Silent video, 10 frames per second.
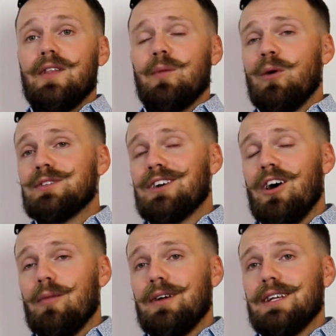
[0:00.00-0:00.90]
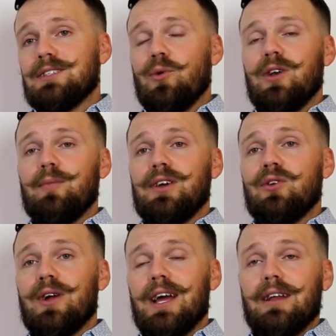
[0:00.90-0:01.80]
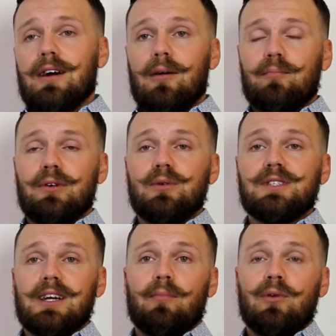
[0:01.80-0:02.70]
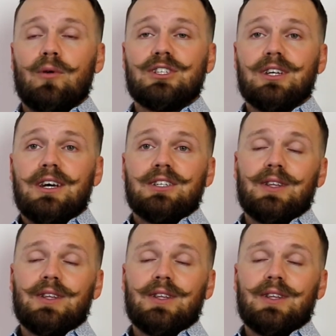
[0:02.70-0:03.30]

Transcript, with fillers: The most common is going to be your income producing approach.